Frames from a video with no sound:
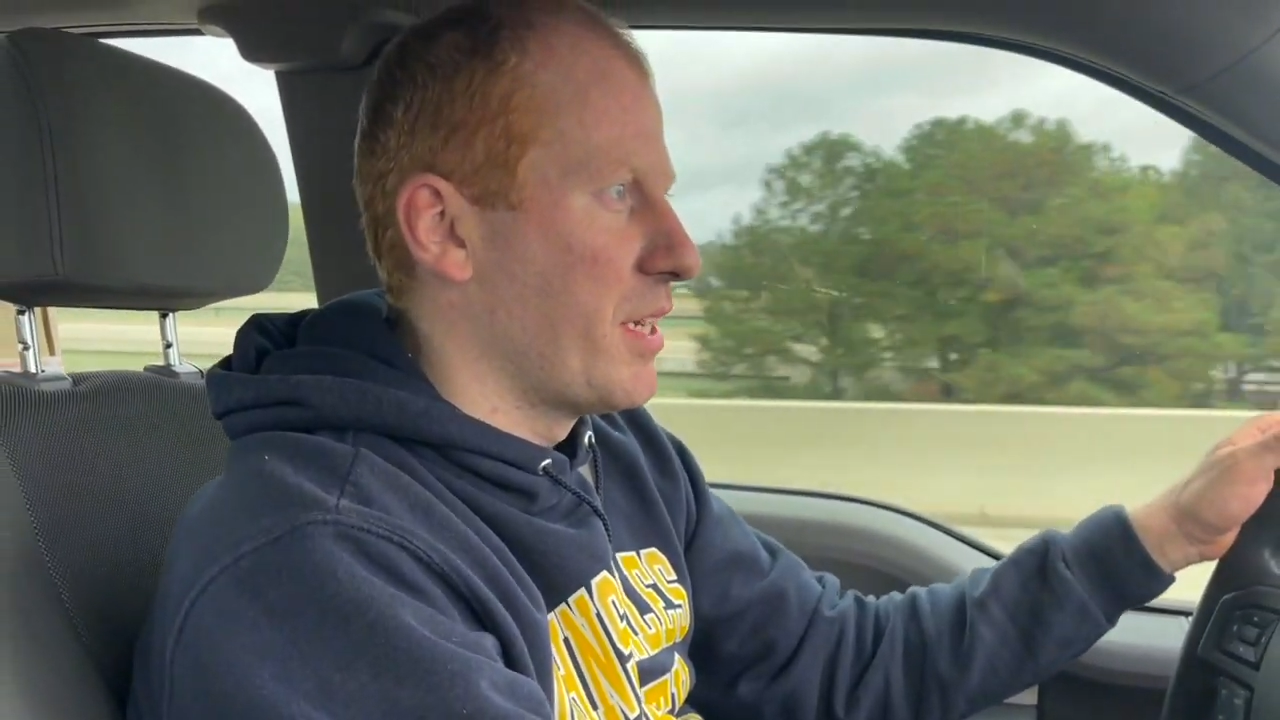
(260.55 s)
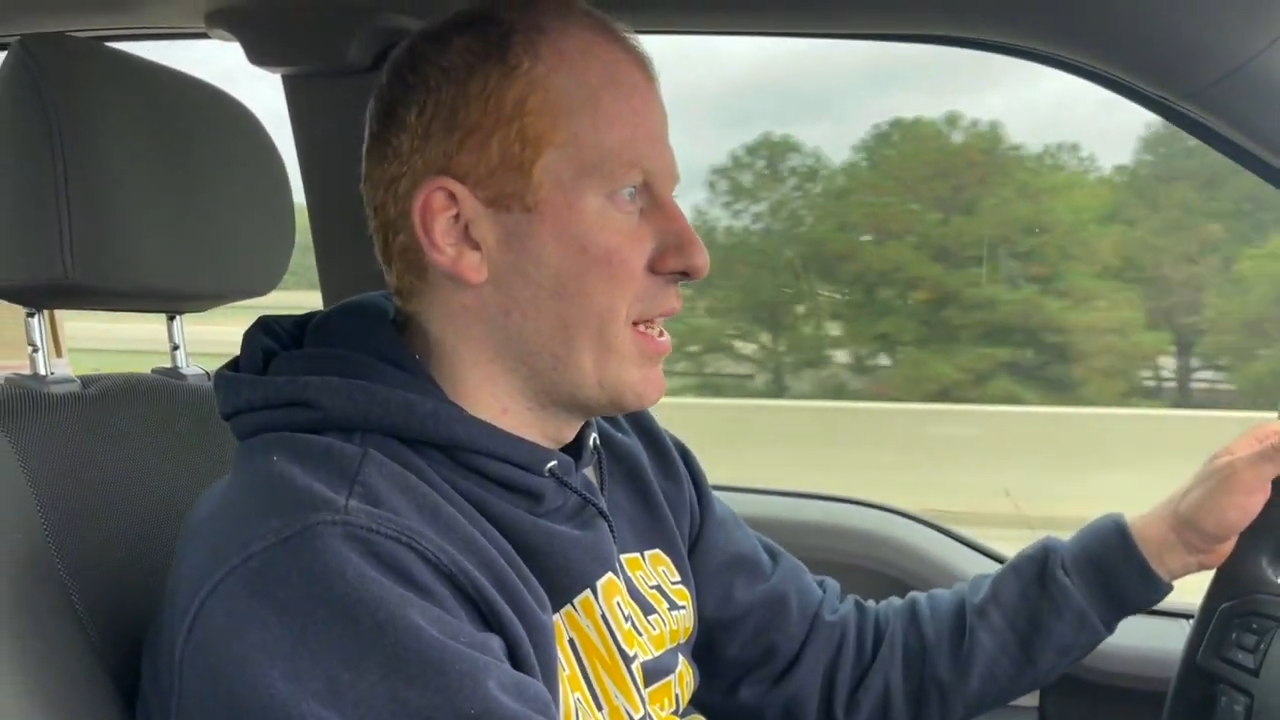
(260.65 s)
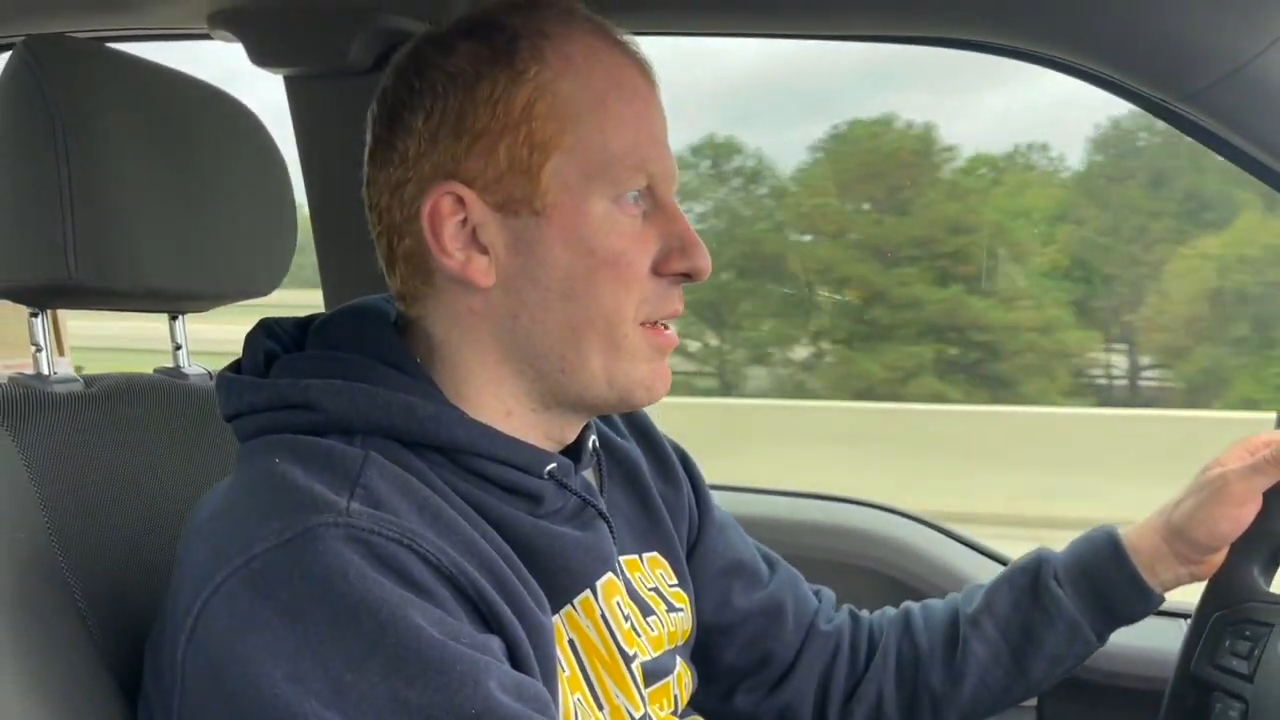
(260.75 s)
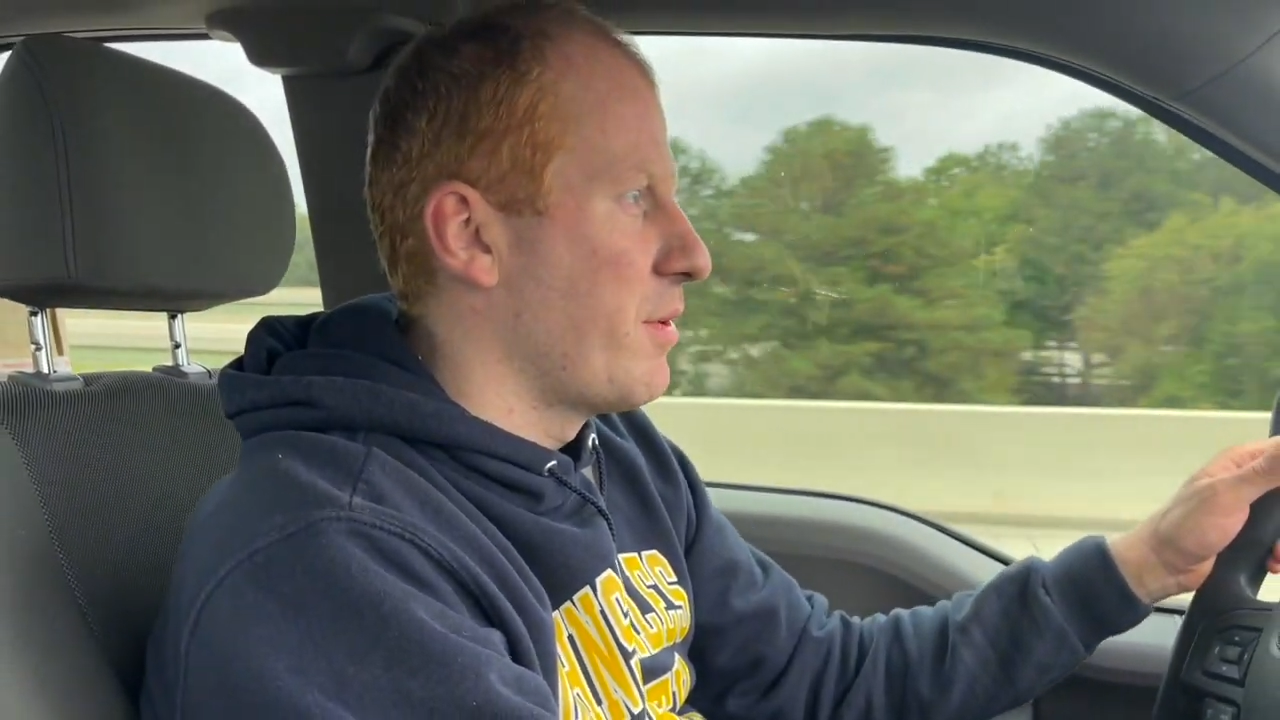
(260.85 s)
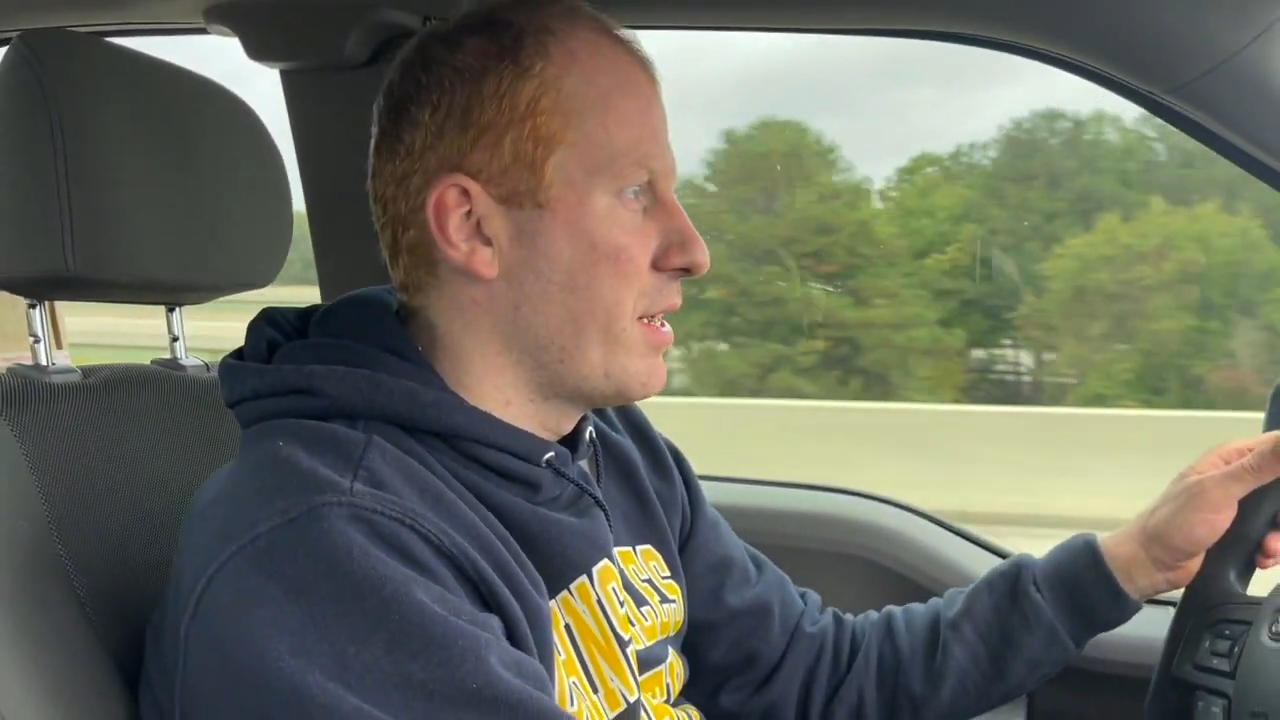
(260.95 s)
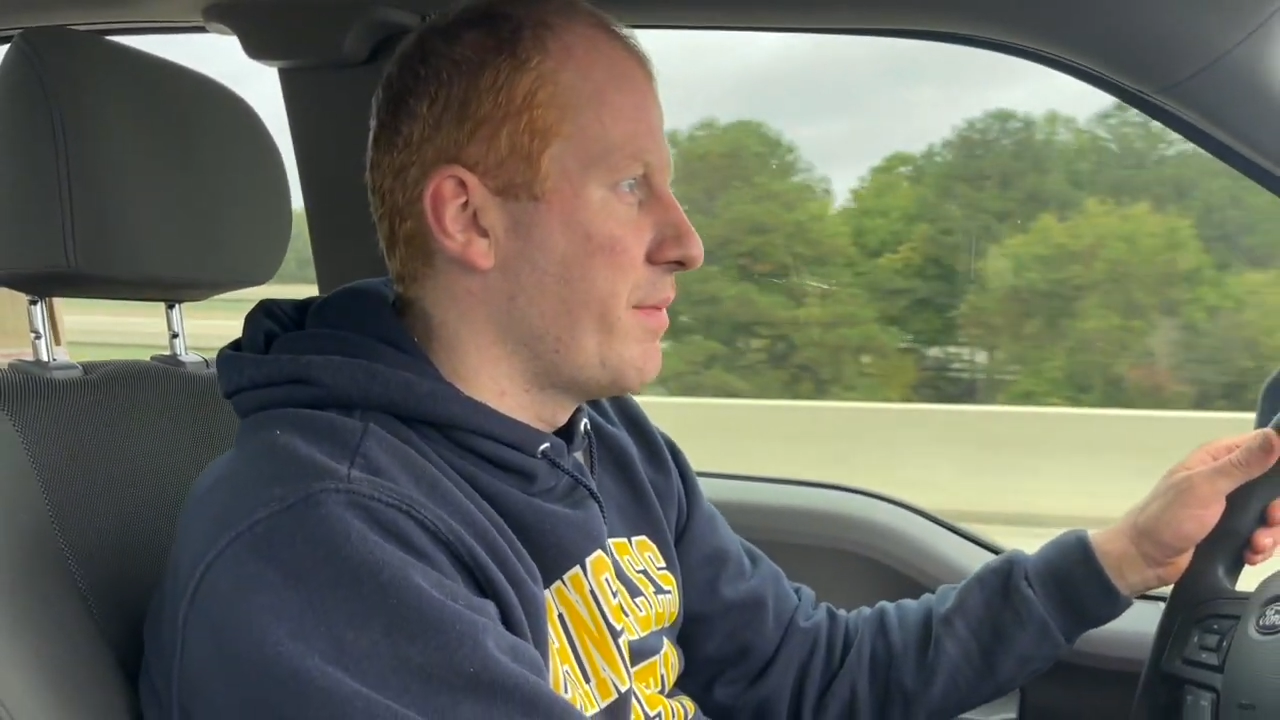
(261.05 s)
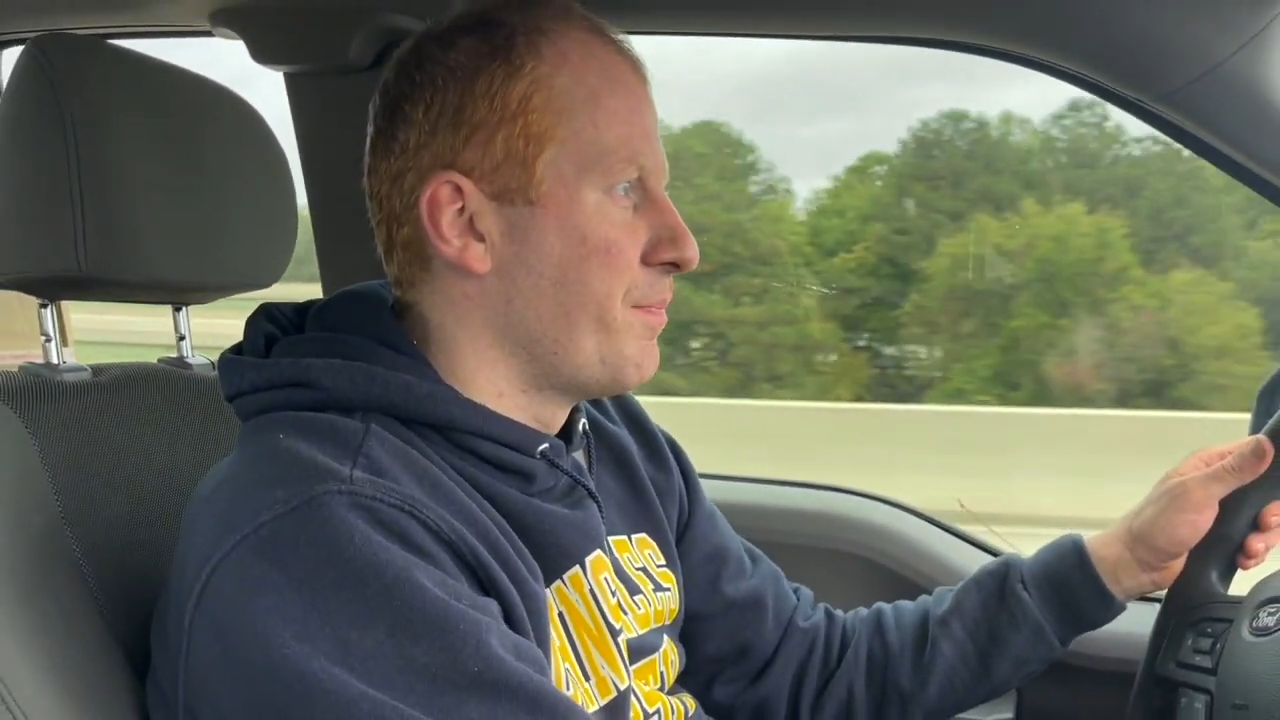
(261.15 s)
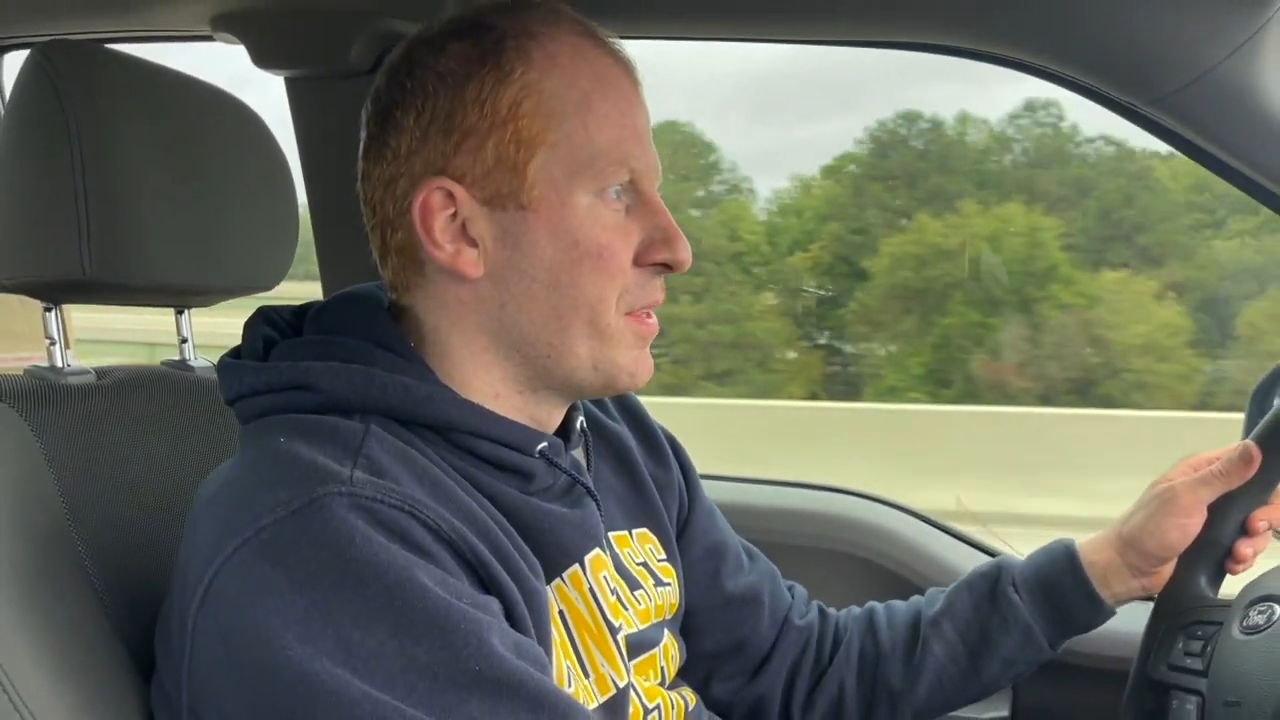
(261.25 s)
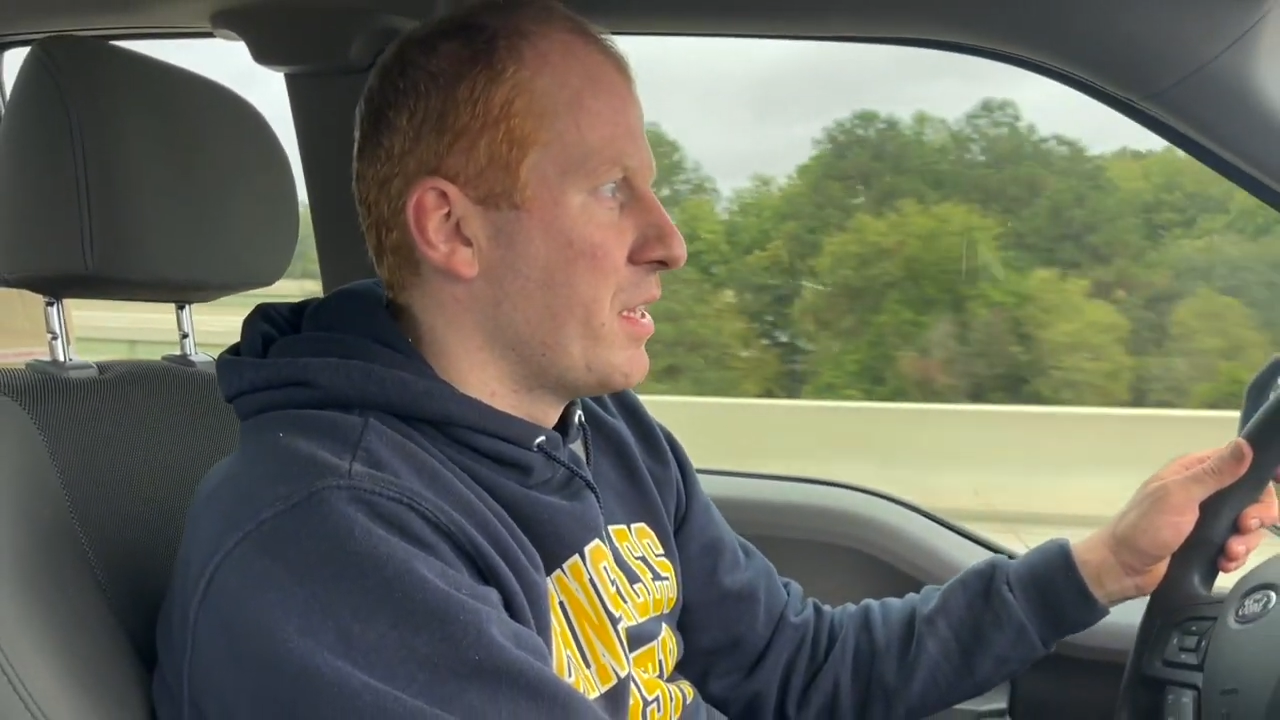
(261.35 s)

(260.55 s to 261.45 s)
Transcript: it anyway.